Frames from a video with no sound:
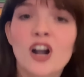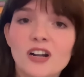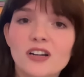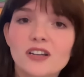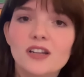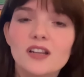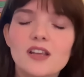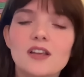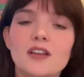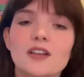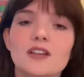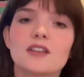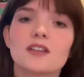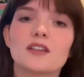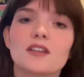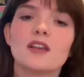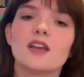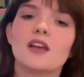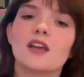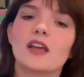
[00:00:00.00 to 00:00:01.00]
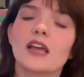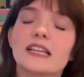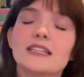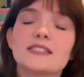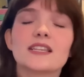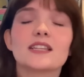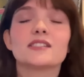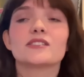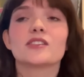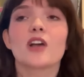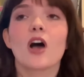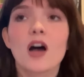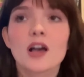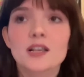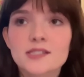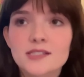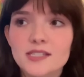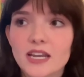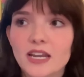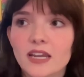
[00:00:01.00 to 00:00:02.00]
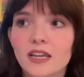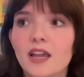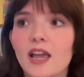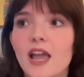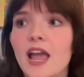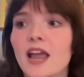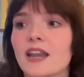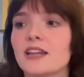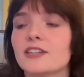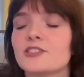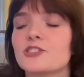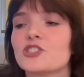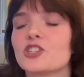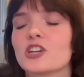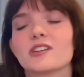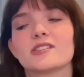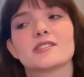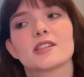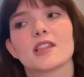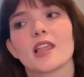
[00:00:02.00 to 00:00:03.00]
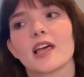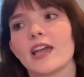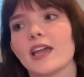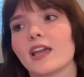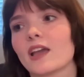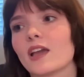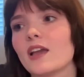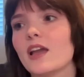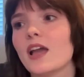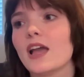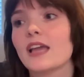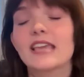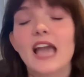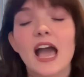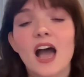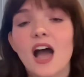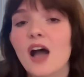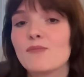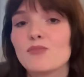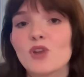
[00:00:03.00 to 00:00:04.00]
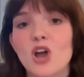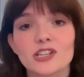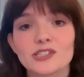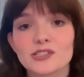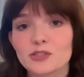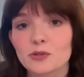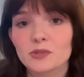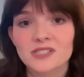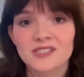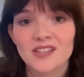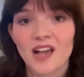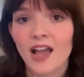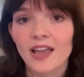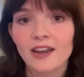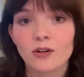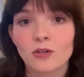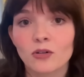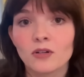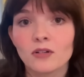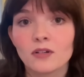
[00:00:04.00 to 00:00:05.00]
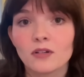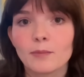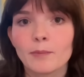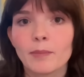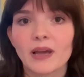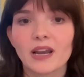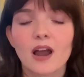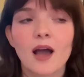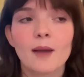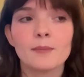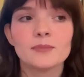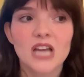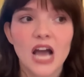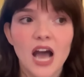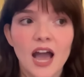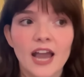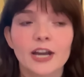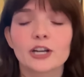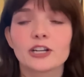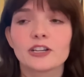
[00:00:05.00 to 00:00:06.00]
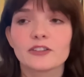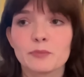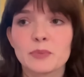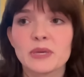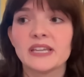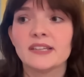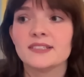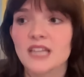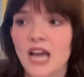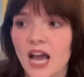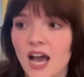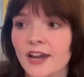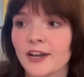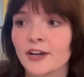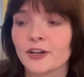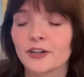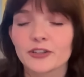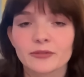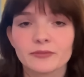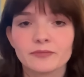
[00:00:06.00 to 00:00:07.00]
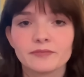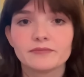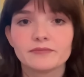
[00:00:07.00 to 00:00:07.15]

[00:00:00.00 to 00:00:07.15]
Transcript: It's exhausting, yeah. It's exhausting. And it's just like, yeah, I'm not suicidal, but I'm tired no. of being tired.